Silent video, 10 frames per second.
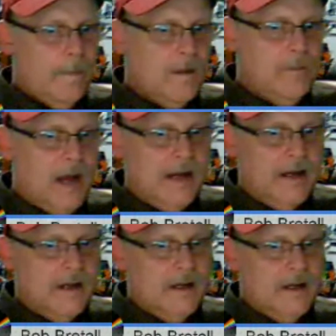
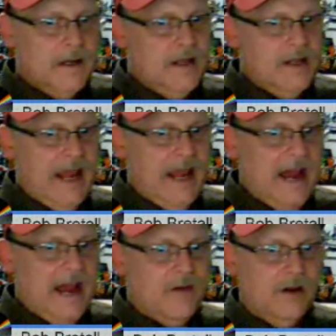but you
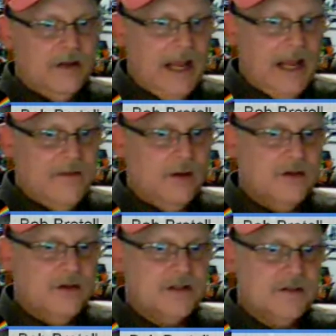have all
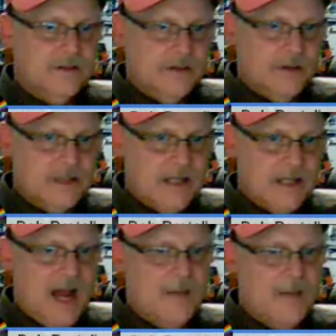those
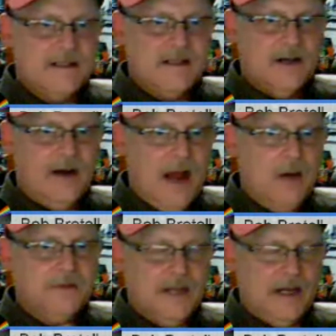comics that are
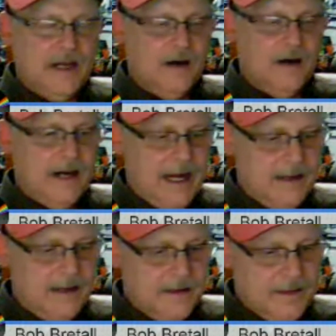out there, and